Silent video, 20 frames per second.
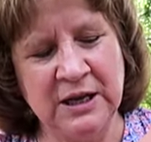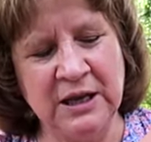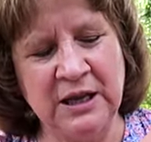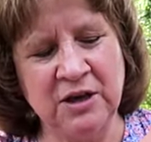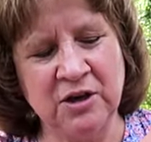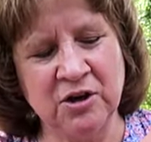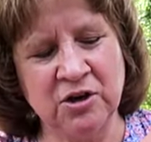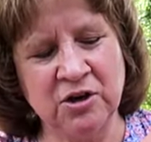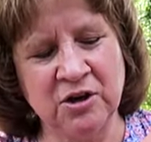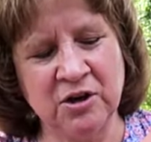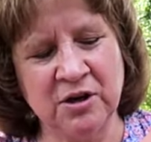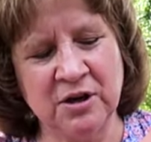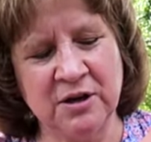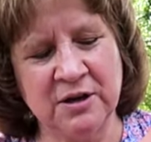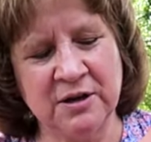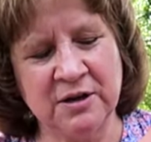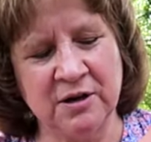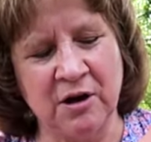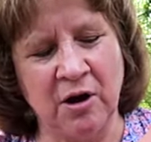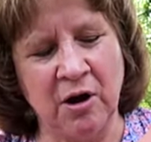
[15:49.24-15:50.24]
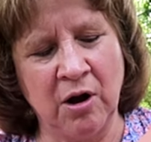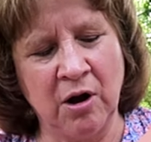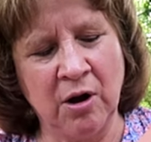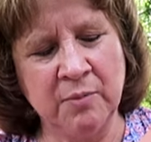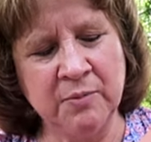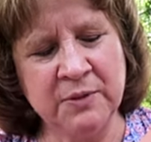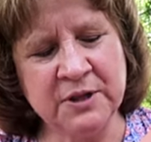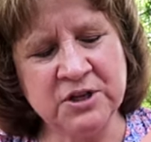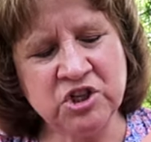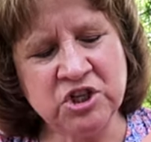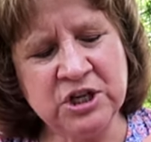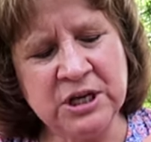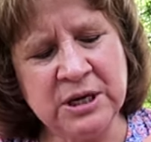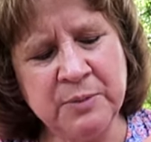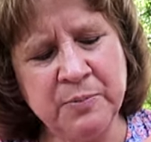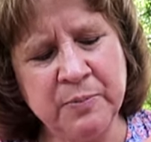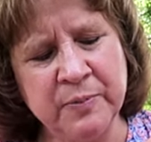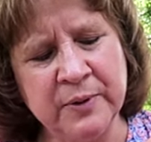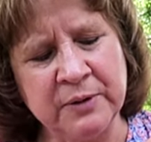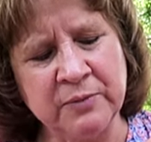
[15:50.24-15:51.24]
he could calm the
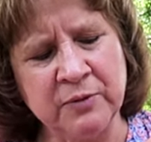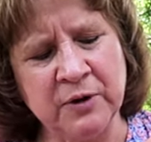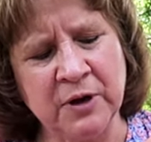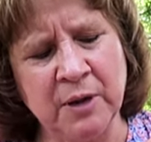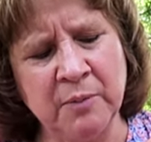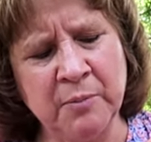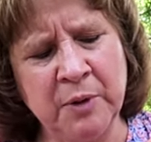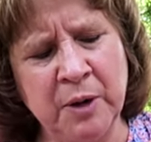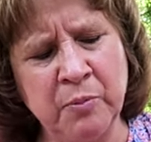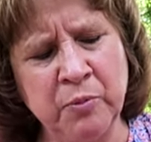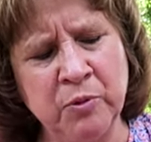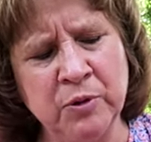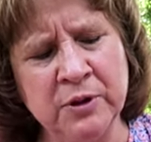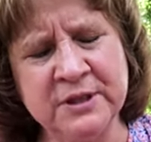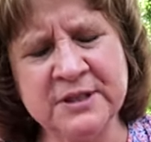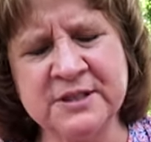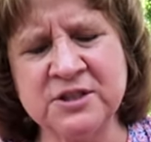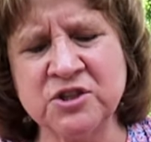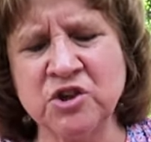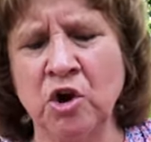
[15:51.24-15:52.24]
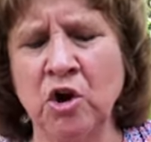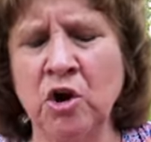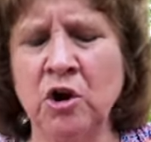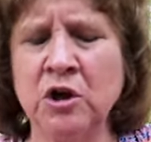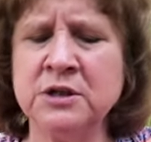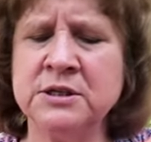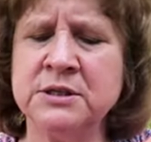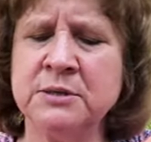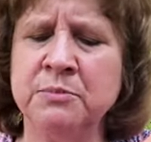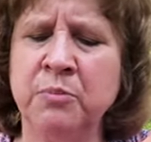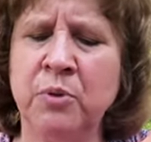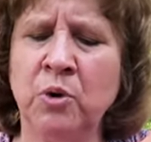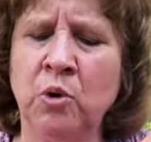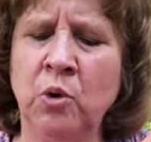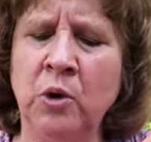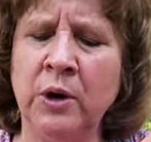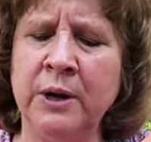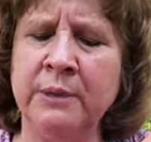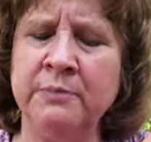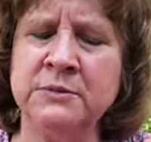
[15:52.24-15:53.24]
sheep and come up with songs and
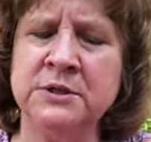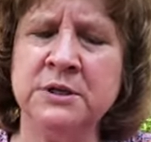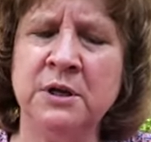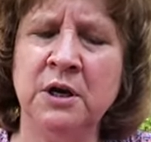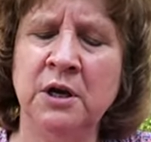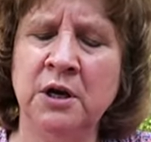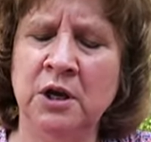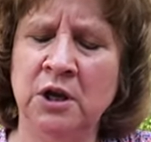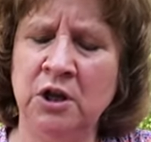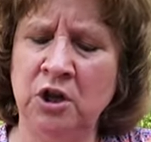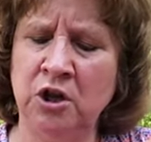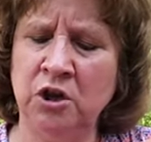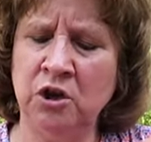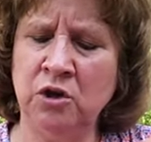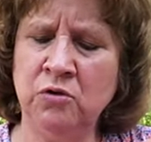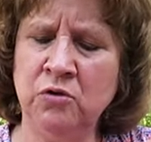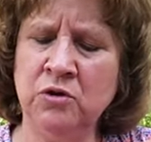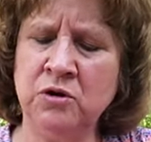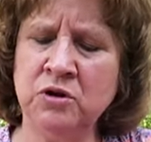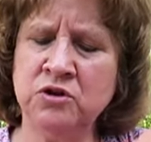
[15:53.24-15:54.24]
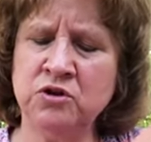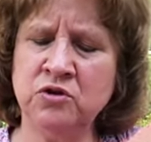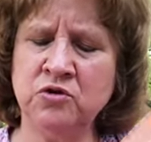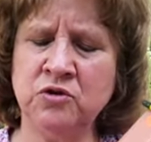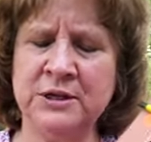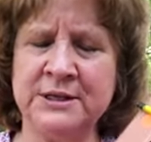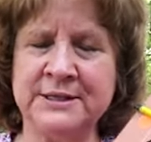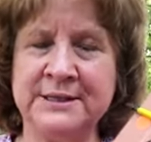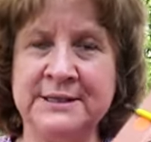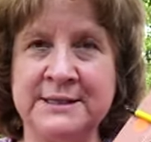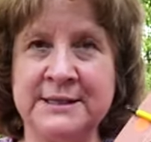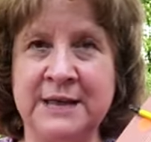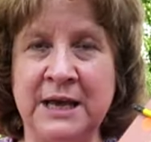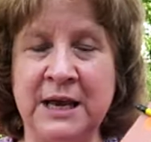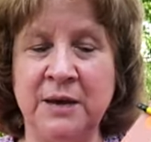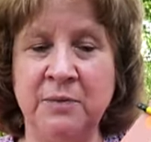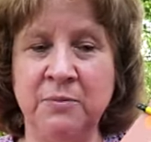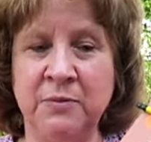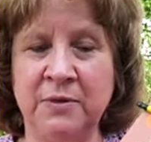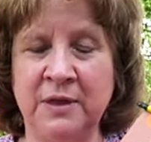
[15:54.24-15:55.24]
poems, you can do the
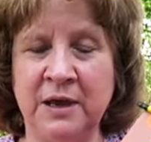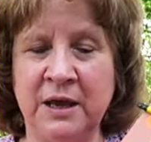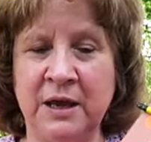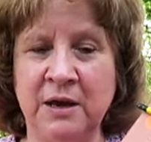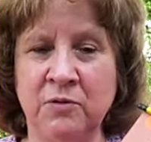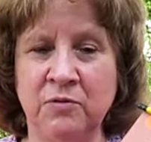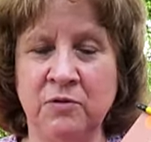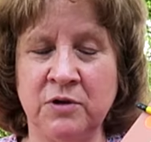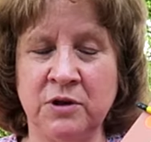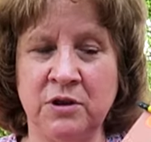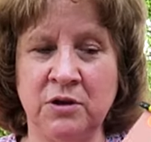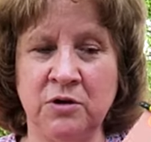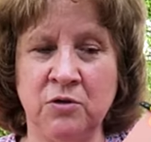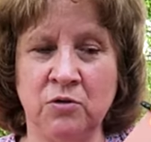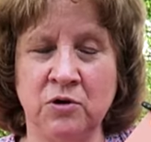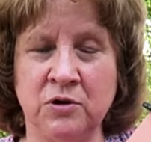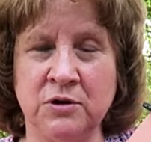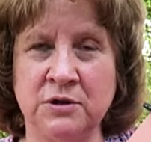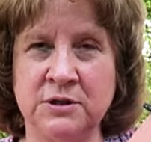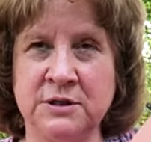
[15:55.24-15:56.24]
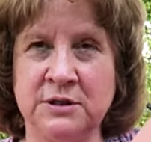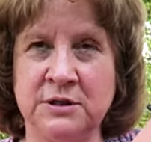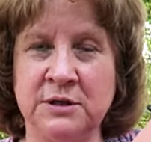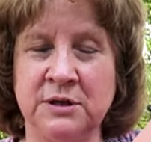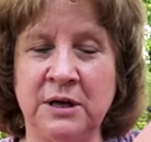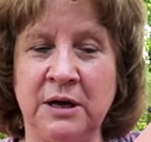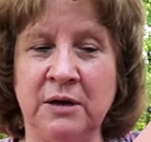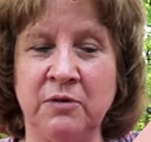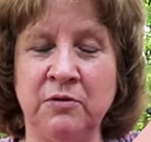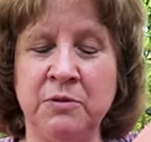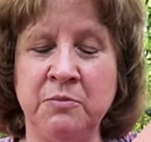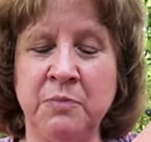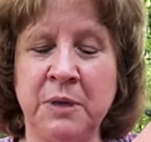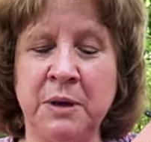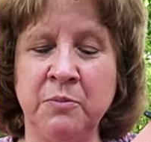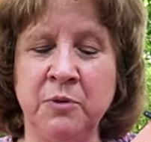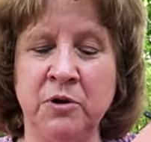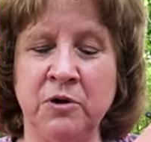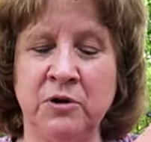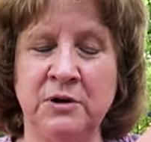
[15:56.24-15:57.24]
same thing with yours. Now
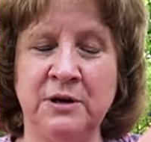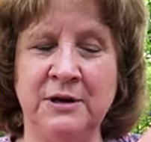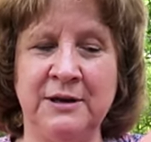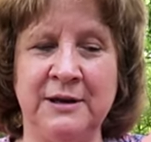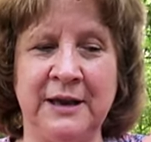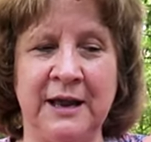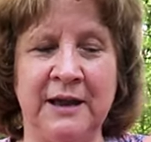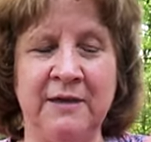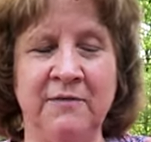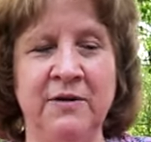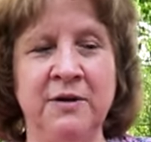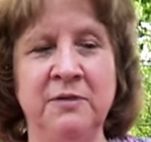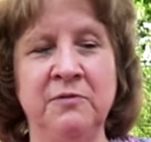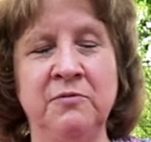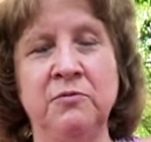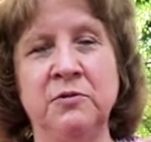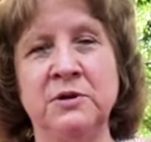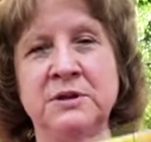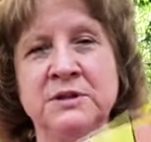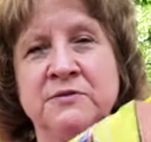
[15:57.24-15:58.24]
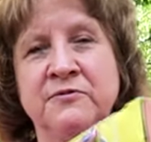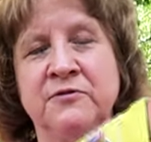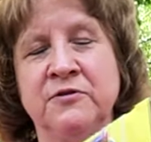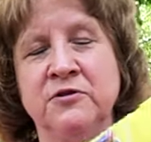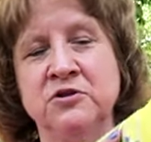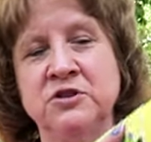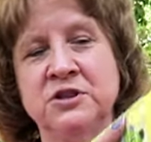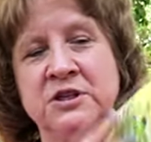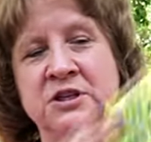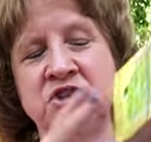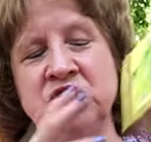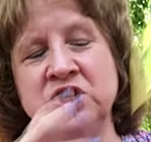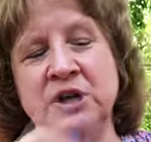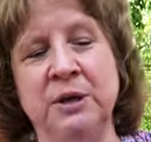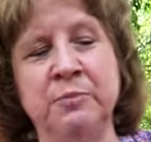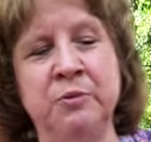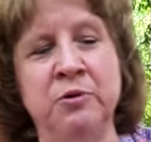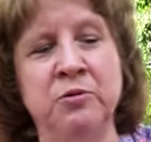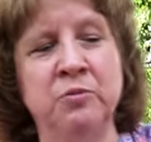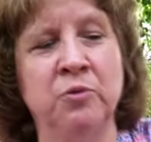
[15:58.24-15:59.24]
remember, David was first a
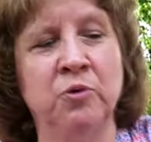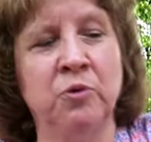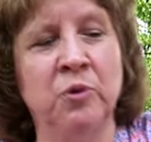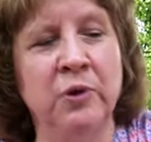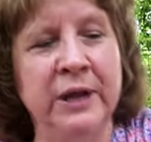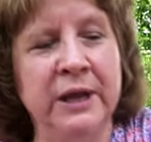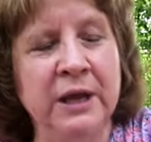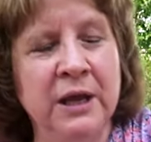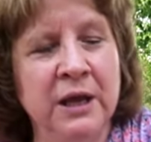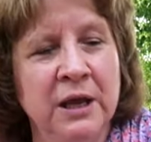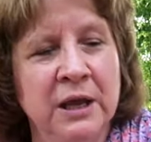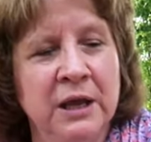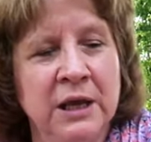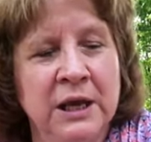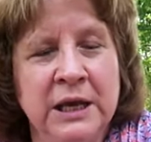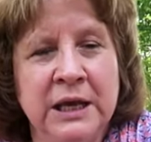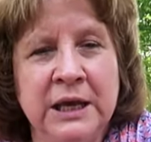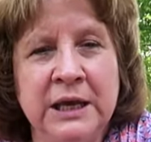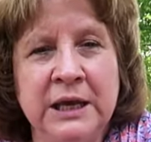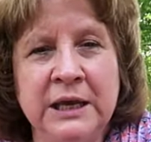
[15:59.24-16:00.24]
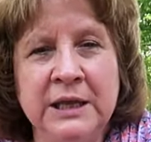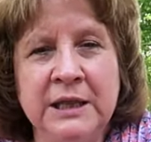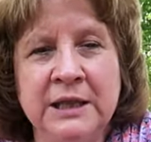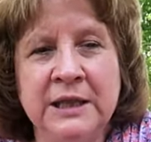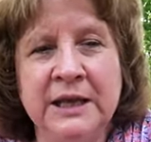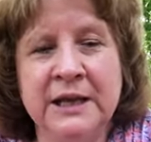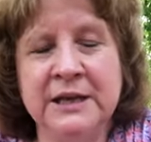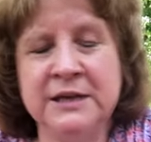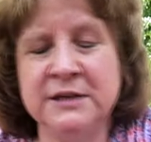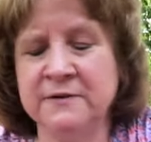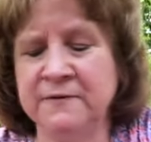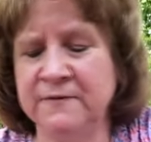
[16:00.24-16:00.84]
shepherd boy. He then